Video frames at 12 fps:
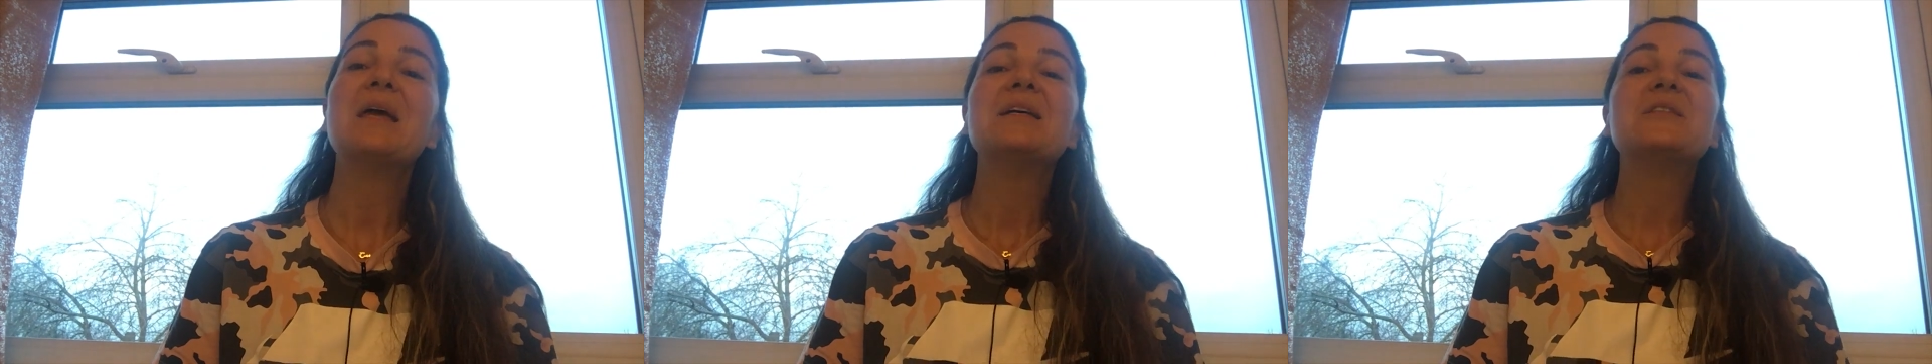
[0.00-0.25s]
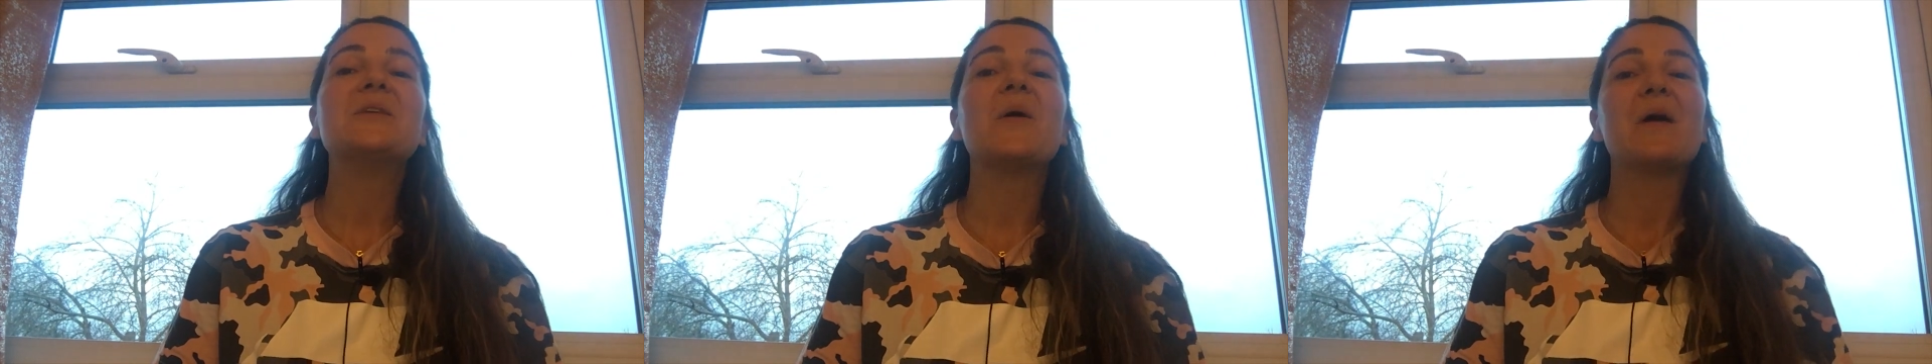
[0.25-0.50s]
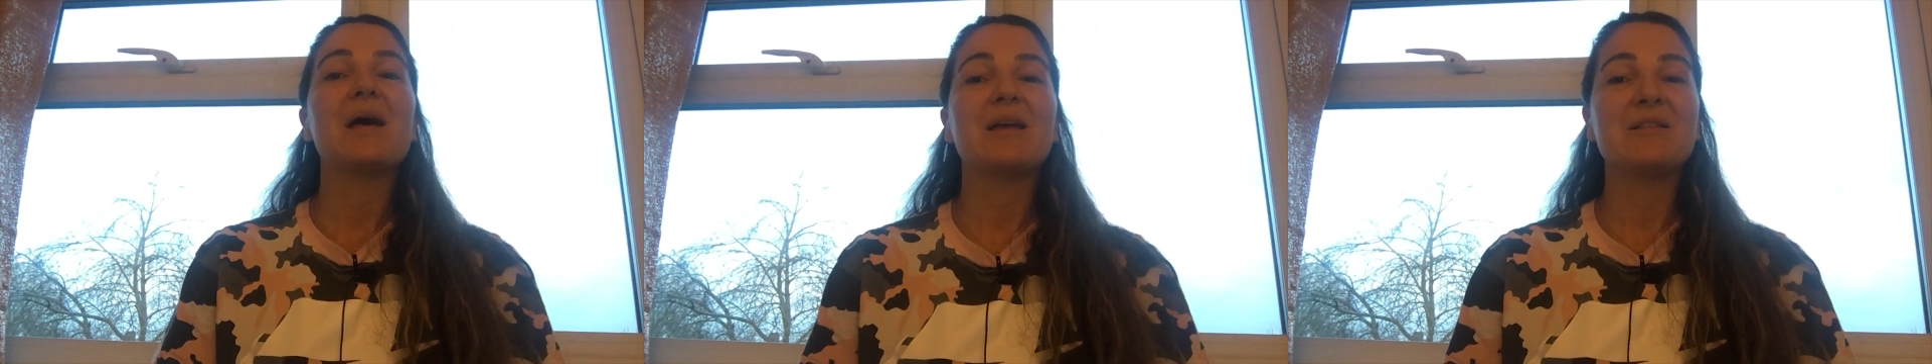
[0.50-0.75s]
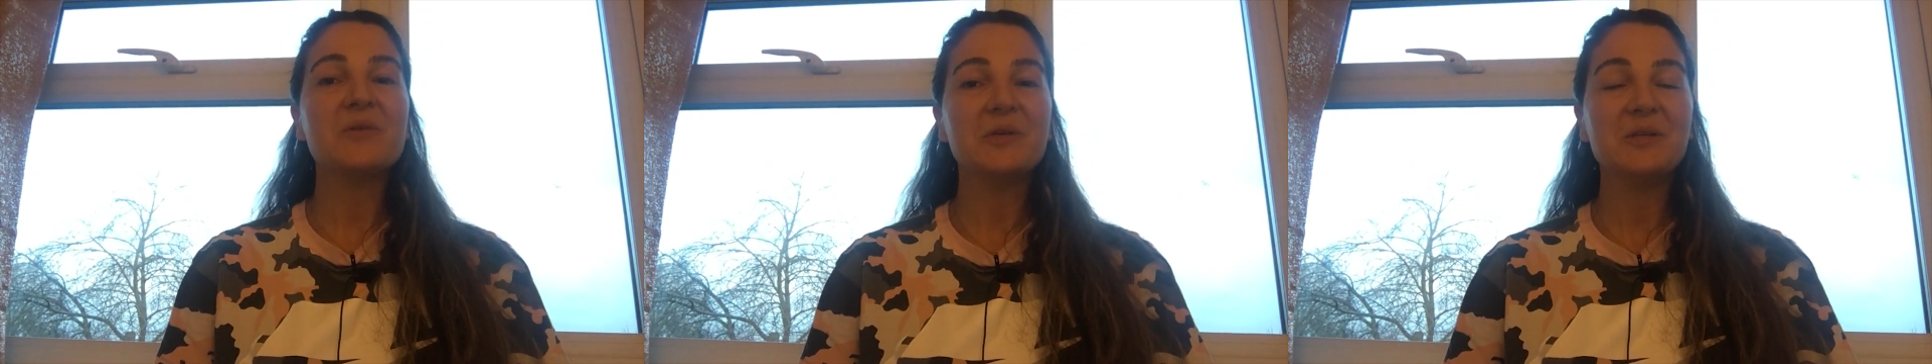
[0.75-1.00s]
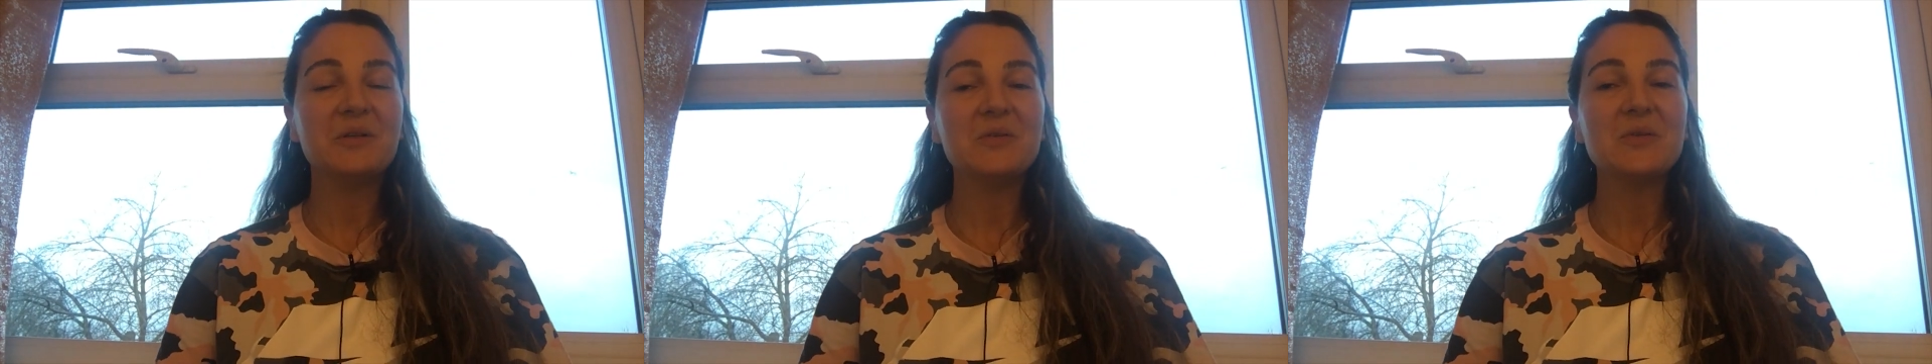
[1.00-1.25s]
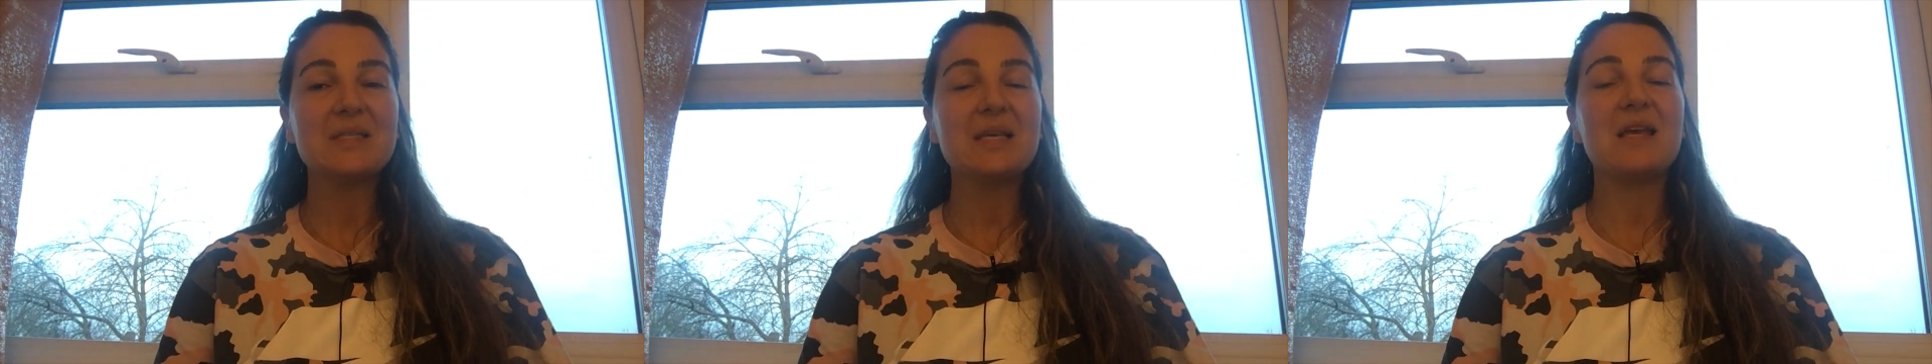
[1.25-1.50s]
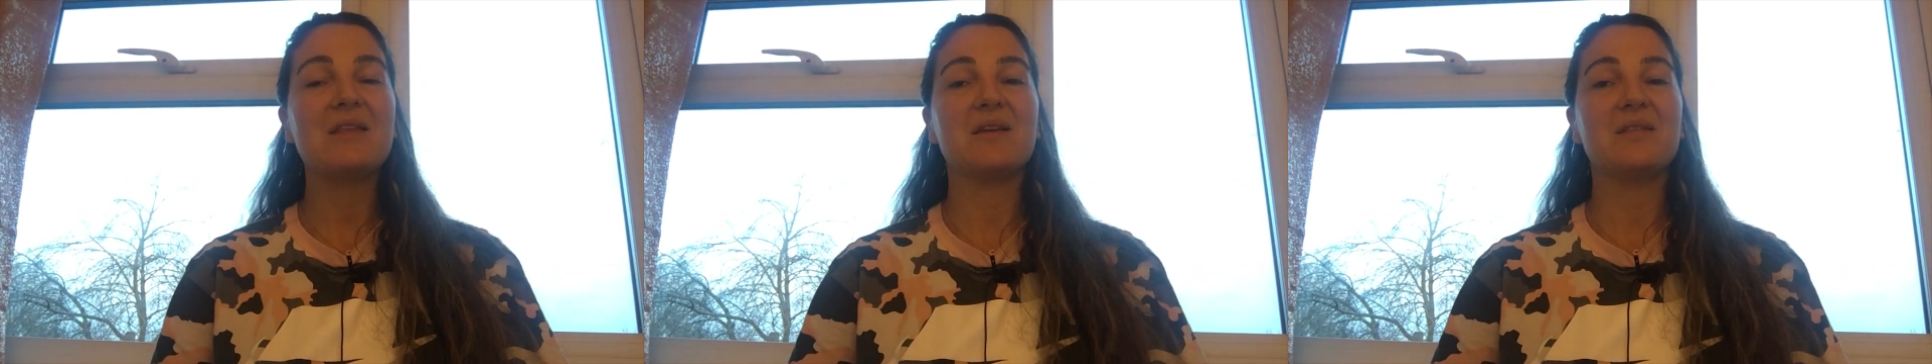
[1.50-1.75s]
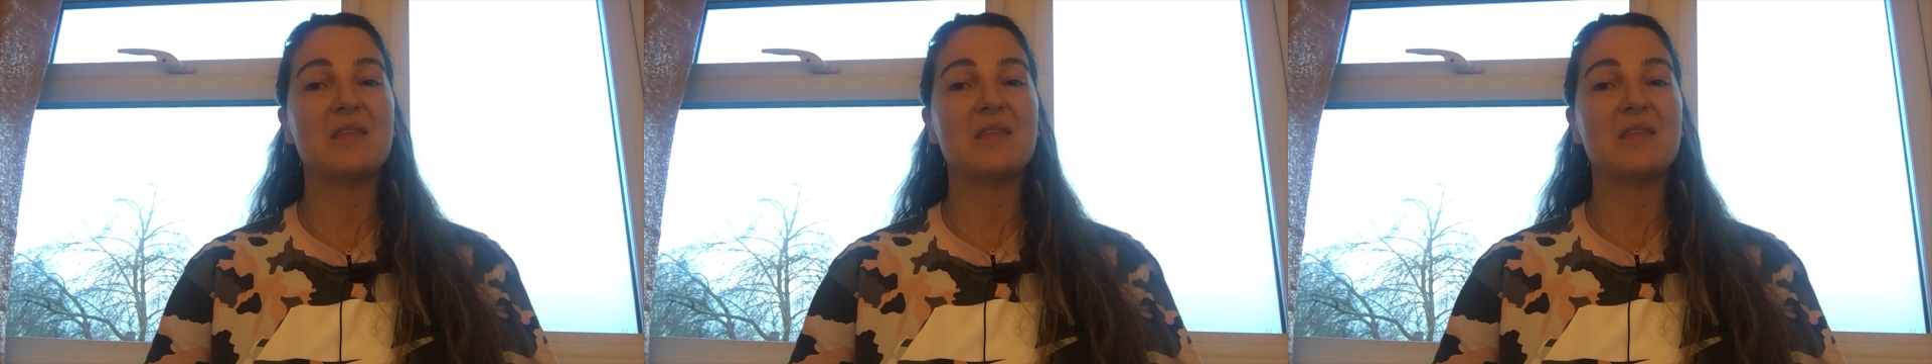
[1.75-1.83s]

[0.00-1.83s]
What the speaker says: So, in order to say that